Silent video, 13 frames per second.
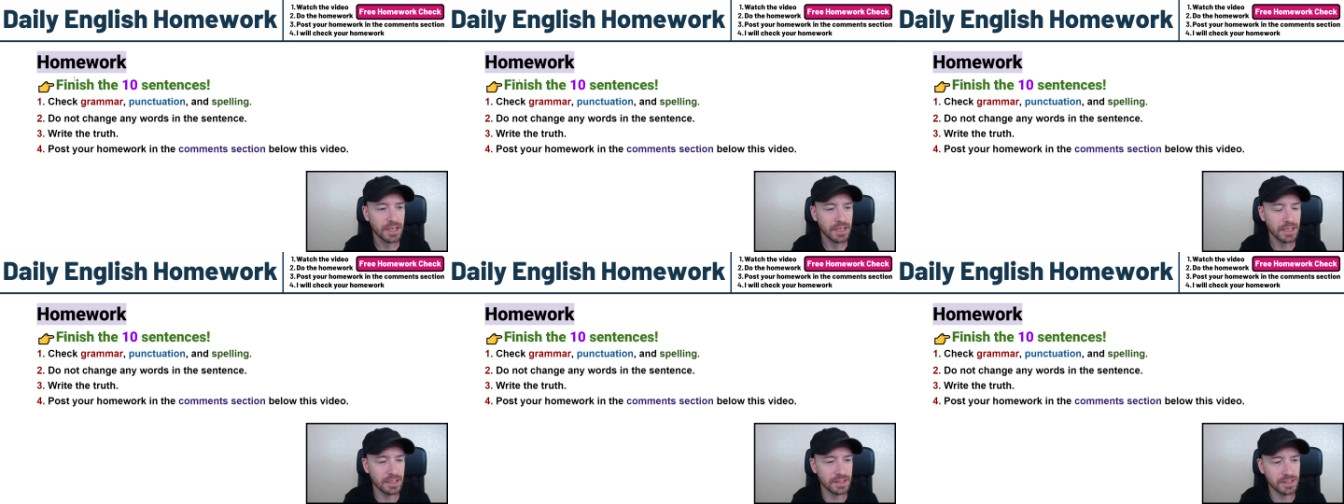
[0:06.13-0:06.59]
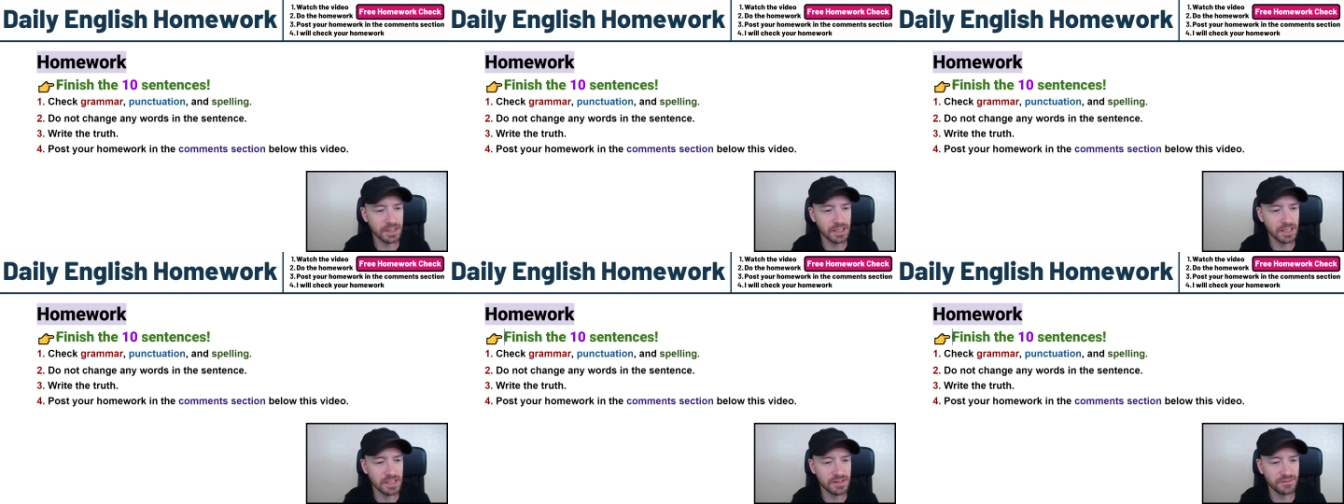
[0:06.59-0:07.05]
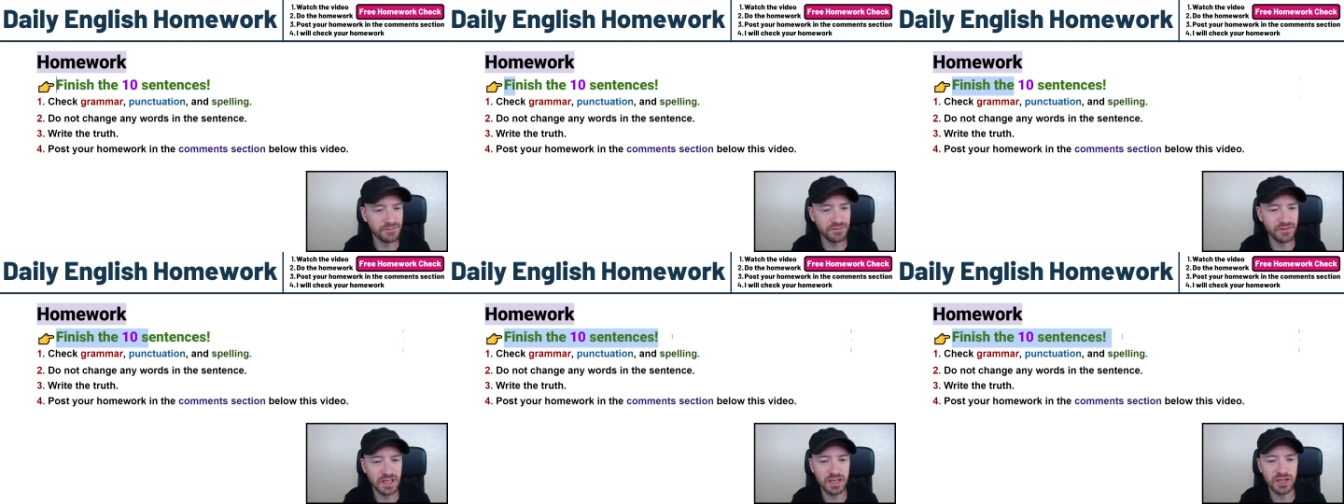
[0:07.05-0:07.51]
It says
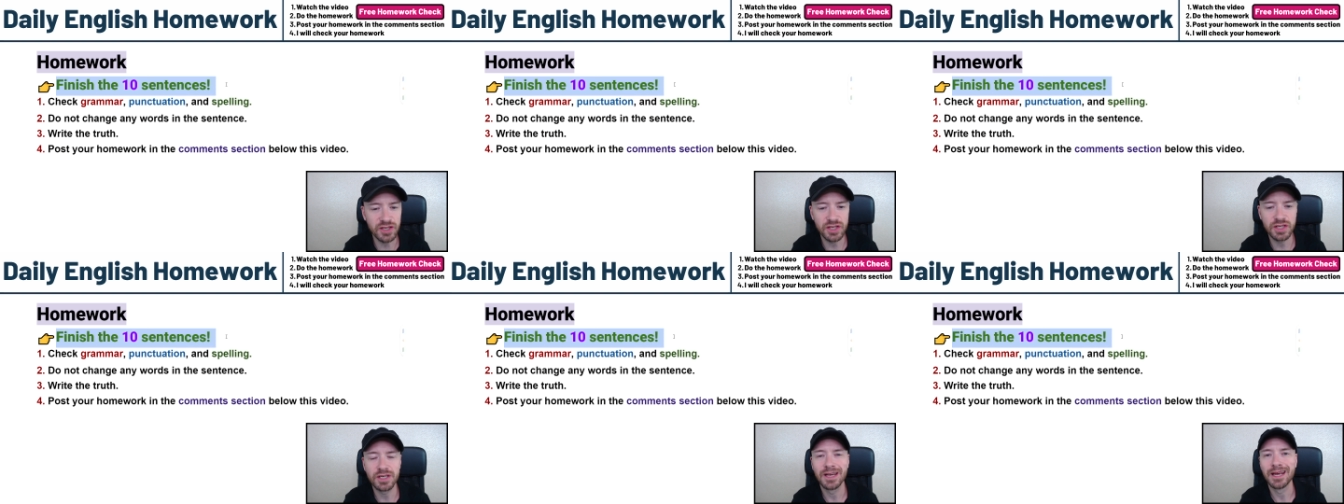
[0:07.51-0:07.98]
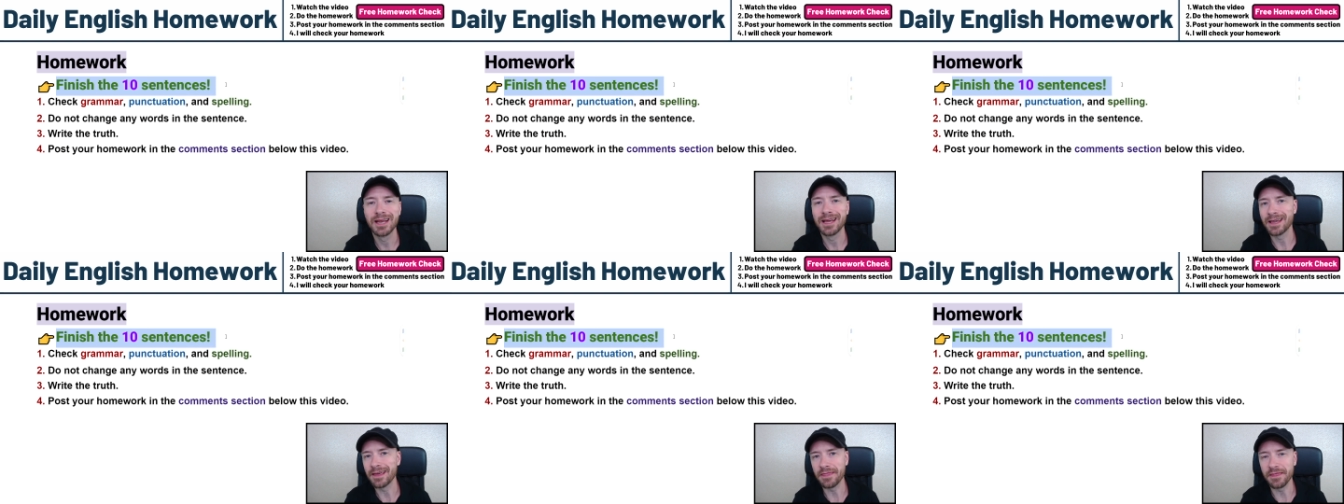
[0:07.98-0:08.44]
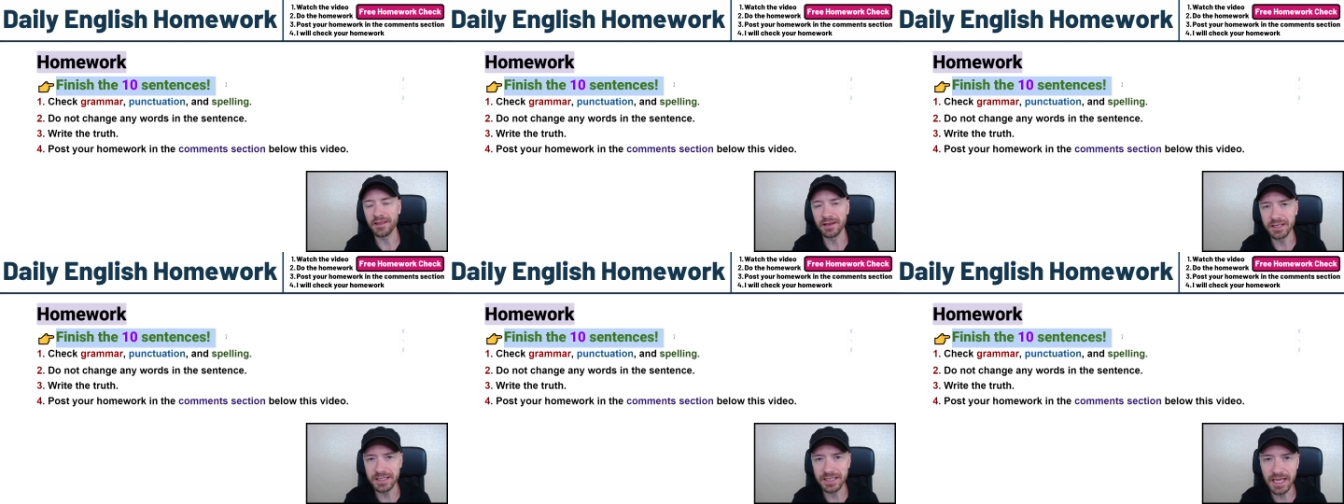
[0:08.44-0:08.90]
finish the
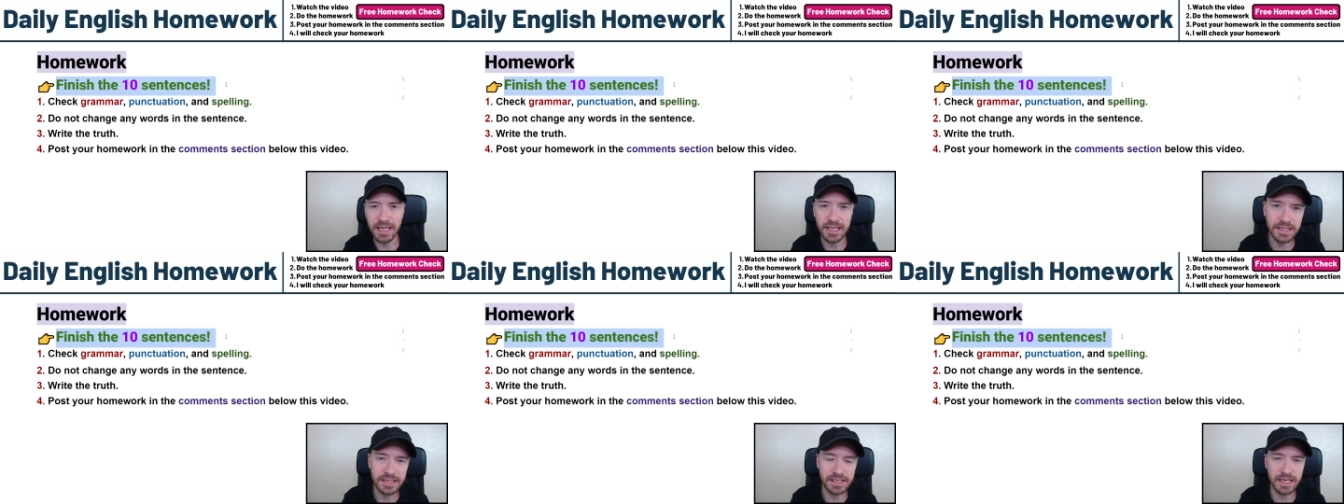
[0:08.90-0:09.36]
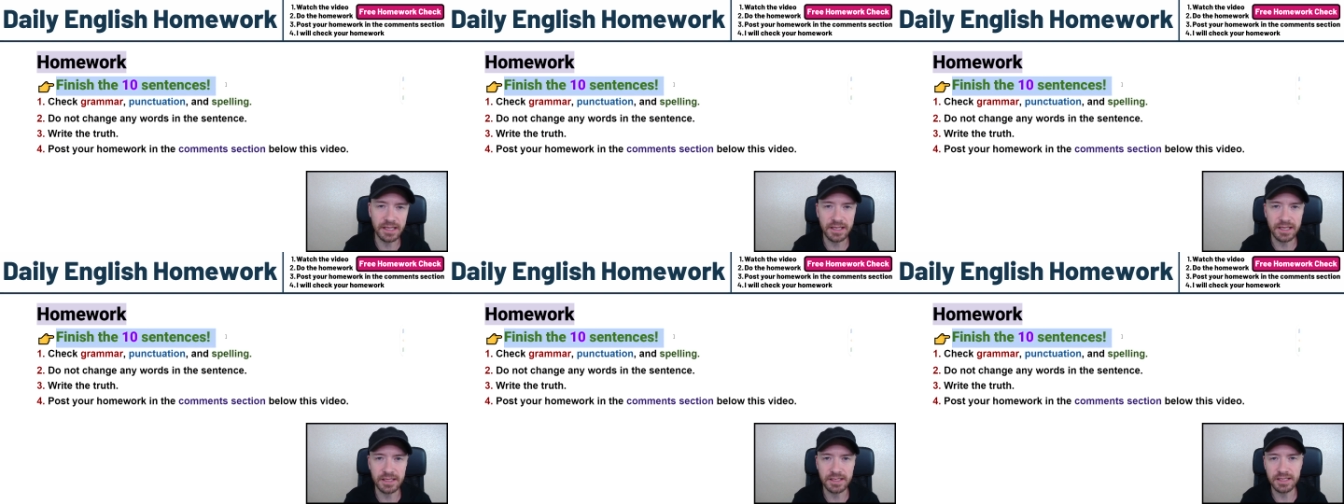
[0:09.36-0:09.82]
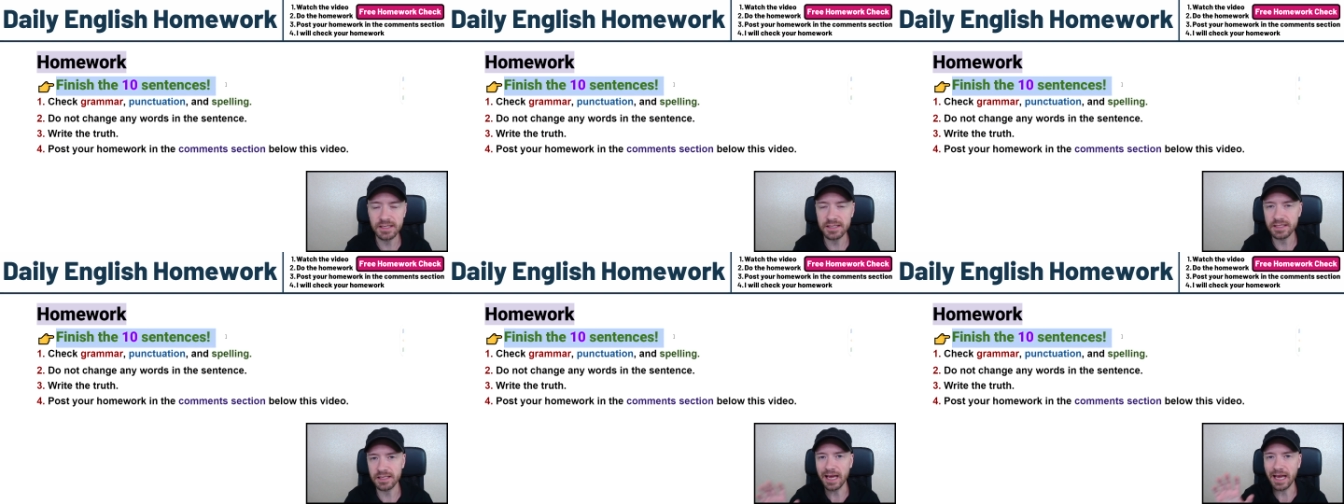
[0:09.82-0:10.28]
10
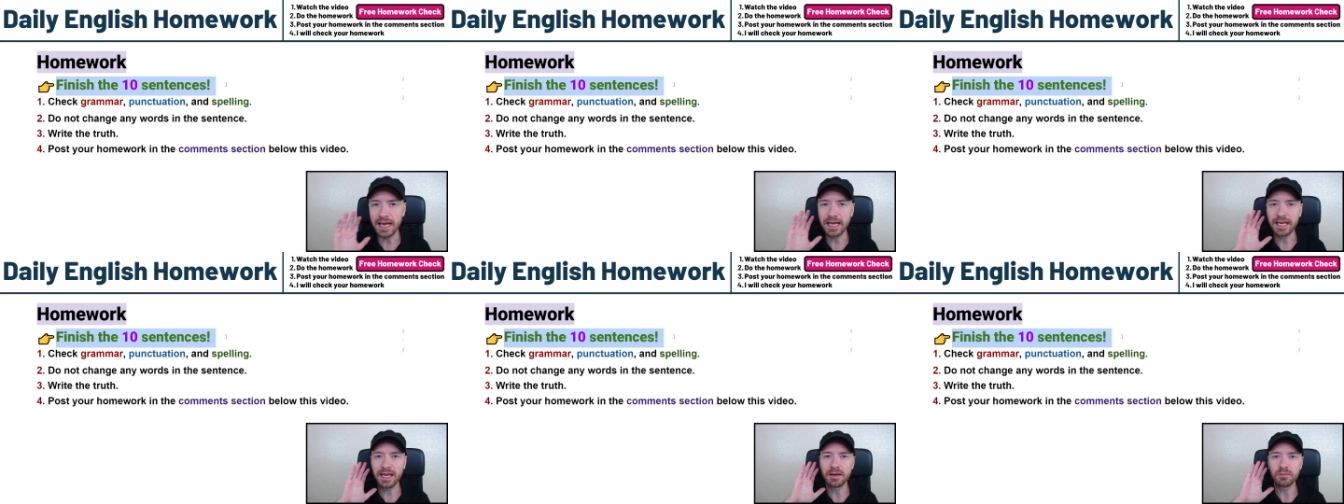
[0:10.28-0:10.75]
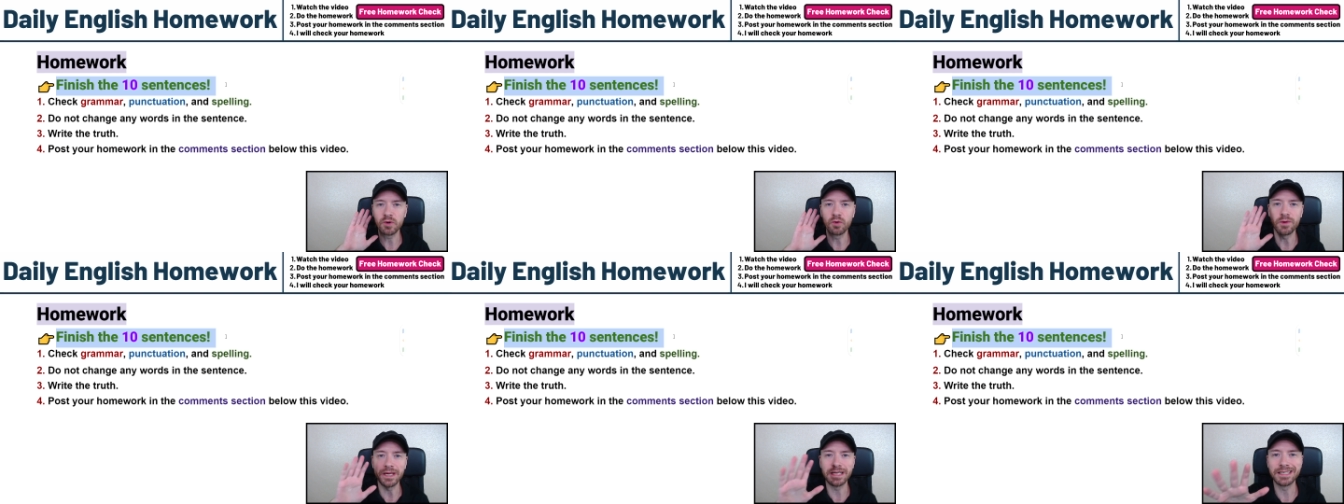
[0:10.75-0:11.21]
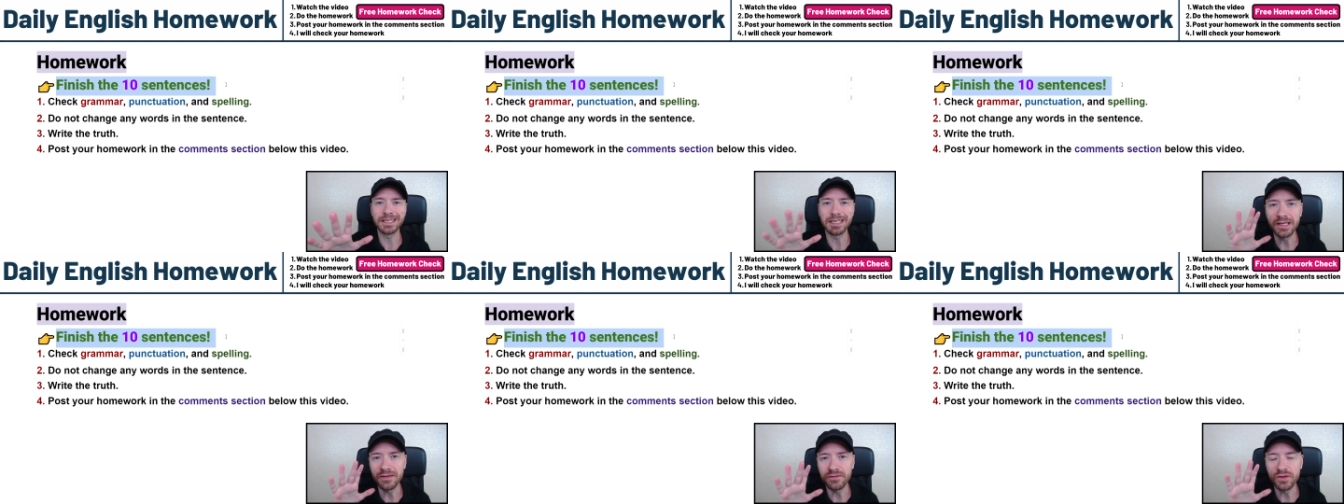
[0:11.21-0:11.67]
sentences. I am going to
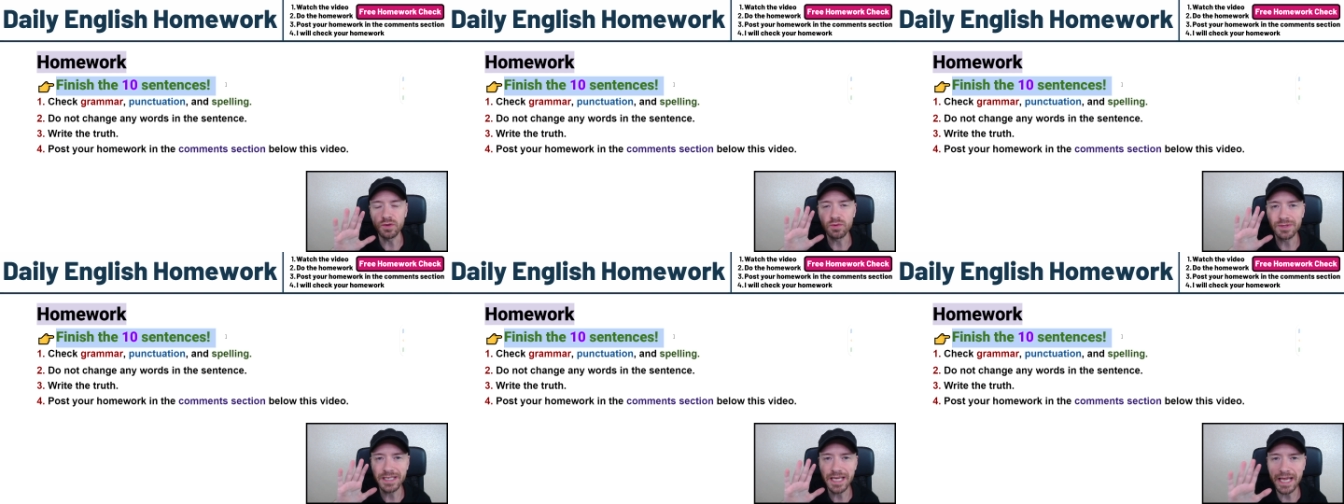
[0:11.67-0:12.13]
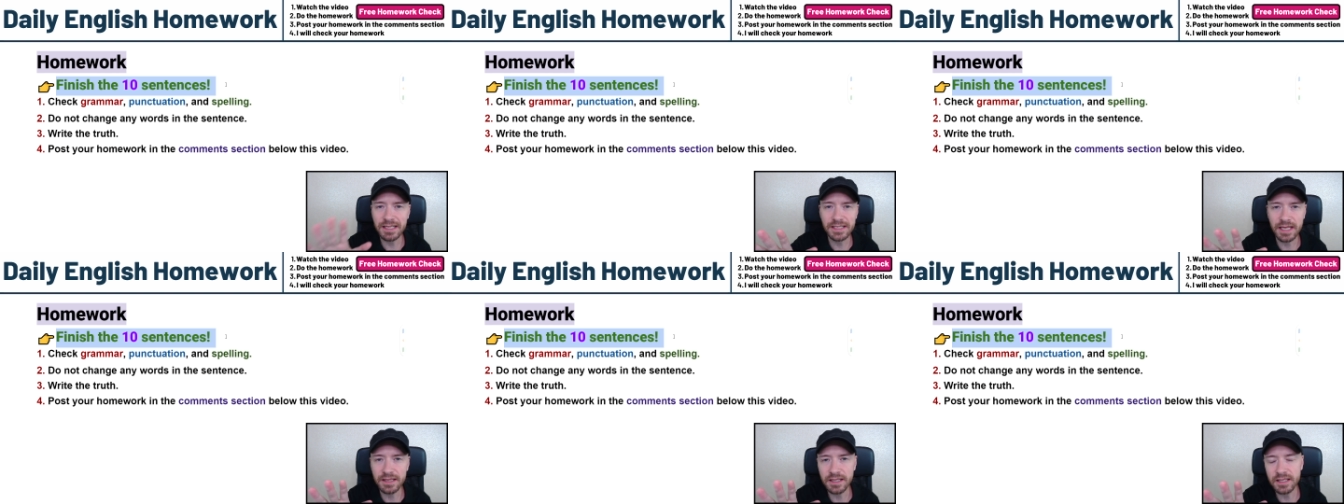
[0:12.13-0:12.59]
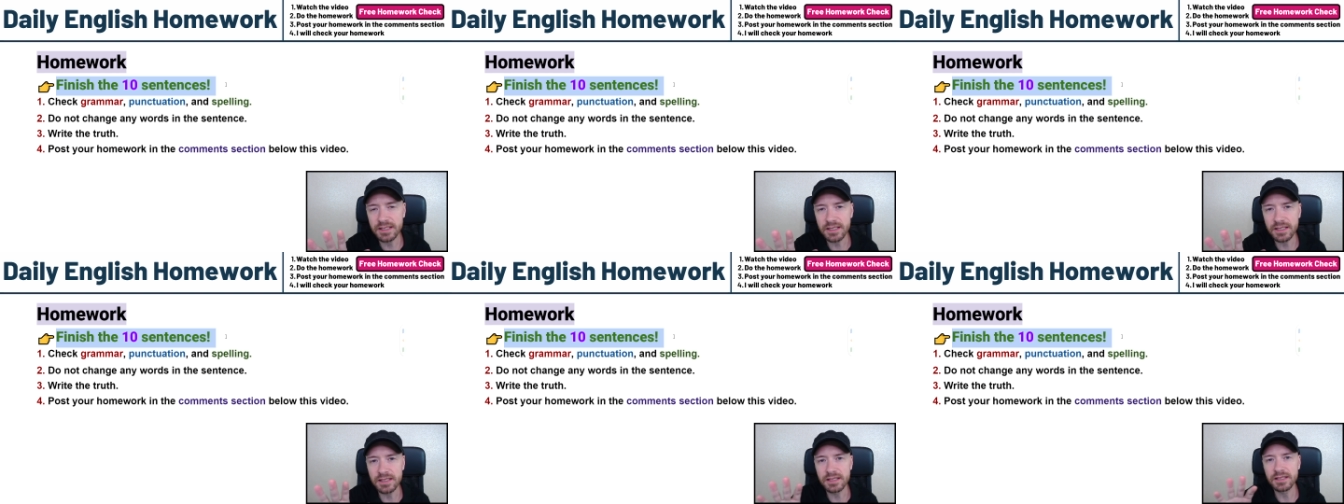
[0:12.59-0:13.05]
give you 10
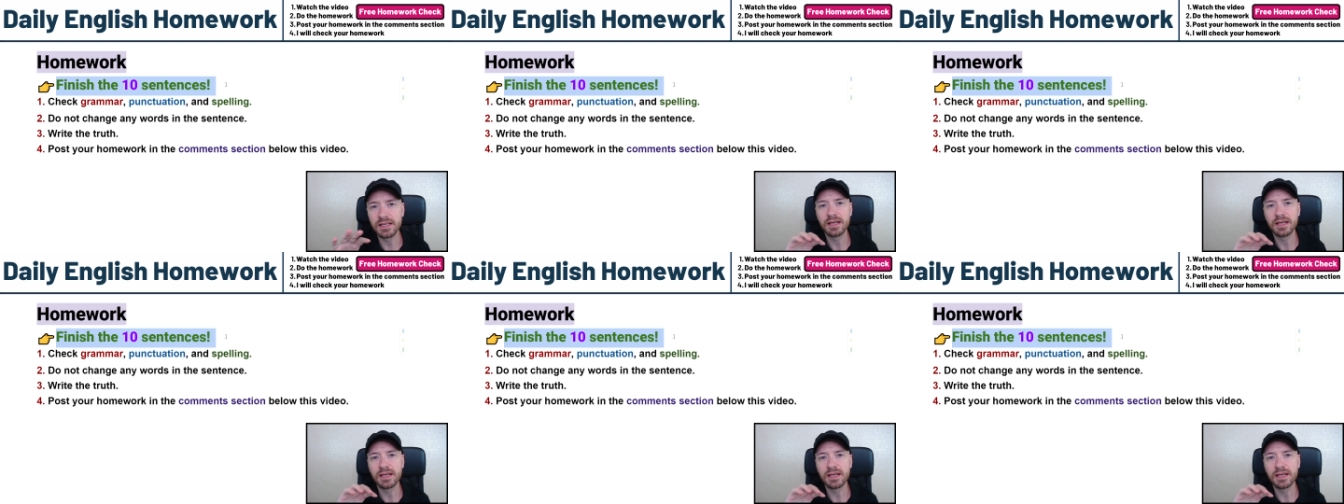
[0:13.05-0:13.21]
sentences